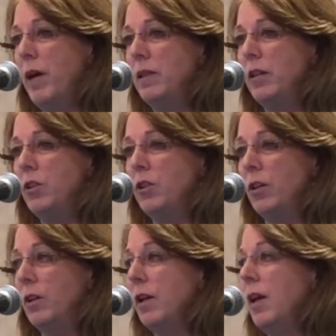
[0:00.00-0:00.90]

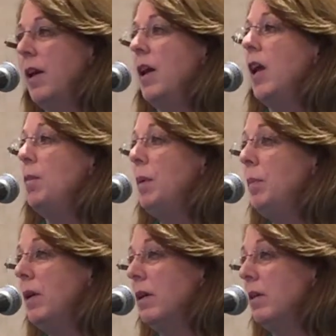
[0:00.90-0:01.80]
practitioner and be
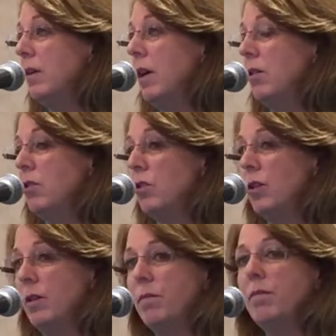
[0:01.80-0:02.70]
billed under
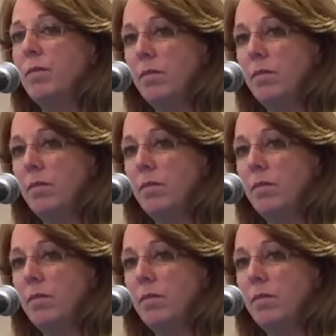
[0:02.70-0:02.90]
the